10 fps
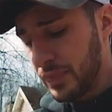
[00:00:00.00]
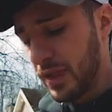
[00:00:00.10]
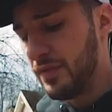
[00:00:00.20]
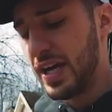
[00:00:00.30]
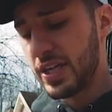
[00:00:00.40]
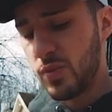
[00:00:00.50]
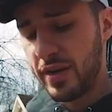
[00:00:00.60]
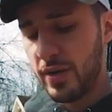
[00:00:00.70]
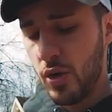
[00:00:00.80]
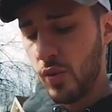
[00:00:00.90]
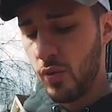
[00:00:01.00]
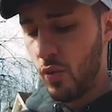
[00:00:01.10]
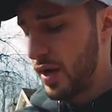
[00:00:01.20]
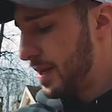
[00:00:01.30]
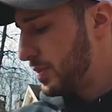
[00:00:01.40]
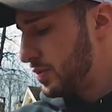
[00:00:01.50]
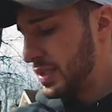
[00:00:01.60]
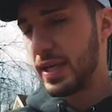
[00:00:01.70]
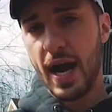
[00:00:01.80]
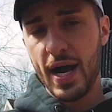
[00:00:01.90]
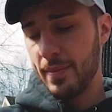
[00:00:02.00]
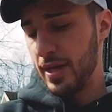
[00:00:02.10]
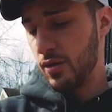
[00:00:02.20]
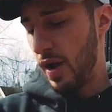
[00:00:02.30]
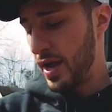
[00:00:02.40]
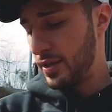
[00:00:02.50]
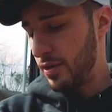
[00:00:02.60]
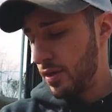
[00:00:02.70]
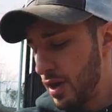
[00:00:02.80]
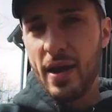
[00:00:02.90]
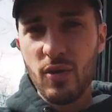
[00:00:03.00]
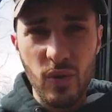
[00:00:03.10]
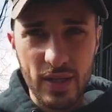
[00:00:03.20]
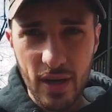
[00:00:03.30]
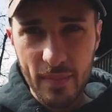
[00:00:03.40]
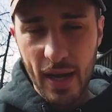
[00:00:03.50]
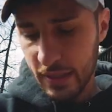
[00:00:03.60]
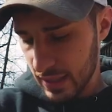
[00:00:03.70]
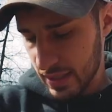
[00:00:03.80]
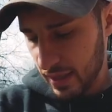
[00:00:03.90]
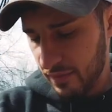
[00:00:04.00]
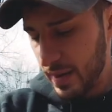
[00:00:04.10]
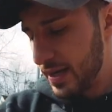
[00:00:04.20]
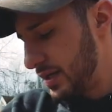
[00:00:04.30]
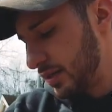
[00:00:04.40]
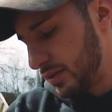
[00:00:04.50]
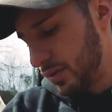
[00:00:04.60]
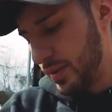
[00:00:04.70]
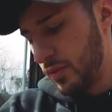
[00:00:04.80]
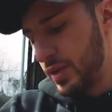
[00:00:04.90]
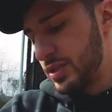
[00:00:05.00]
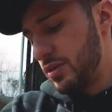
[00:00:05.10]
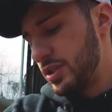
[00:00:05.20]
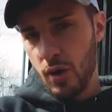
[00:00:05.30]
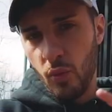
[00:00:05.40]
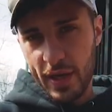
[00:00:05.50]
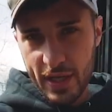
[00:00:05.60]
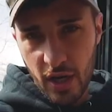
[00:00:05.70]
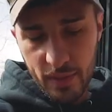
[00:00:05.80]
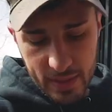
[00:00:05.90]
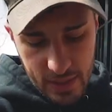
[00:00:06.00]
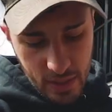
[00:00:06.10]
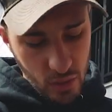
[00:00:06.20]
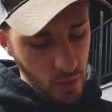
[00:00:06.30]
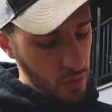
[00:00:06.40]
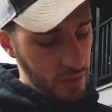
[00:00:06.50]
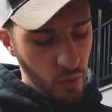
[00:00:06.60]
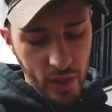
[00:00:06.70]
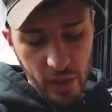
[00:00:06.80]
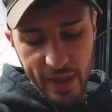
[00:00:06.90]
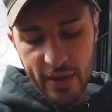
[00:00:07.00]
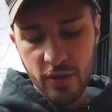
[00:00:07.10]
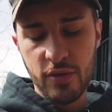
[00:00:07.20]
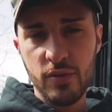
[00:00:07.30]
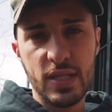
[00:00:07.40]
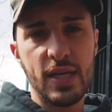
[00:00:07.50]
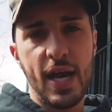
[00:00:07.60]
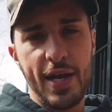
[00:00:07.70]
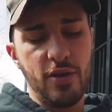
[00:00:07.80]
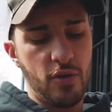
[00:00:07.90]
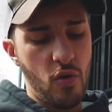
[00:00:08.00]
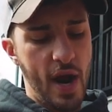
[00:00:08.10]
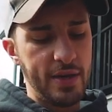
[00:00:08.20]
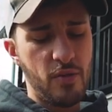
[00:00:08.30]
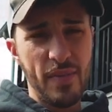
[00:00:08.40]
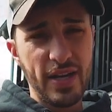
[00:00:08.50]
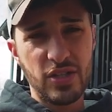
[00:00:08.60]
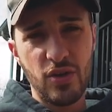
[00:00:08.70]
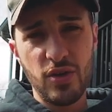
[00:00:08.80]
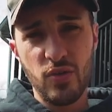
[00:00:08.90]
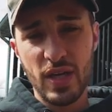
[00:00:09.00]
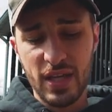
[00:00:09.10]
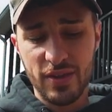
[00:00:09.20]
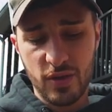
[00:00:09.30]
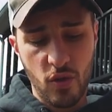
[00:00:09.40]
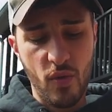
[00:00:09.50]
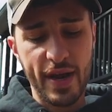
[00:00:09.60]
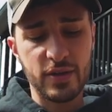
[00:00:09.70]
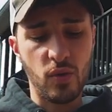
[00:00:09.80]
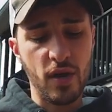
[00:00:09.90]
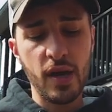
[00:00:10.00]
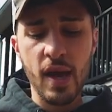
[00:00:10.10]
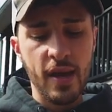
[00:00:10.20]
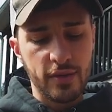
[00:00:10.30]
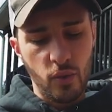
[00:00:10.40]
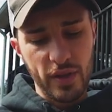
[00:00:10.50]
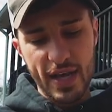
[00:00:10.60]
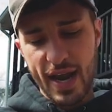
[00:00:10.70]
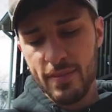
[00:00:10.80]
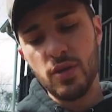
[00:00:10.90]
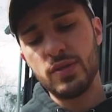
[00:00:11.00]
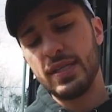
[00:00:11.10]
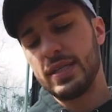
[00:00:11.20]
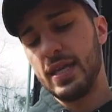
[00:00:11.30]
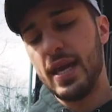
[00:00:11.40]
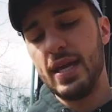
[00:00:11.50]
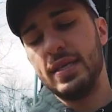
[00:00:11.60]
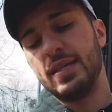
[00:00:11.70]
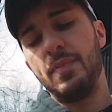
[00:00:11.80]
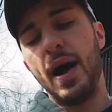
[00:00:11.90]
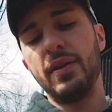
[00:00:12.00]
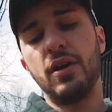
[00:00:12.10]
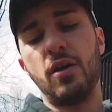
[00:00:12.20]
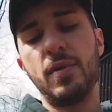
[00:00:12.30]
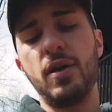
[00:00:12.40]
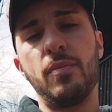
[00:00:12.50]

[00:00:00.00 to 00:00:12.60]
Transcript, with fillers: if you guys wanna know what I'm using on my grinder, I don't know a ton about this stuff, but I did a little bit of research. When it comes to the wheel that you're using on your grinder, make sure you get the correct one. The one that I'm using today is a polycarbide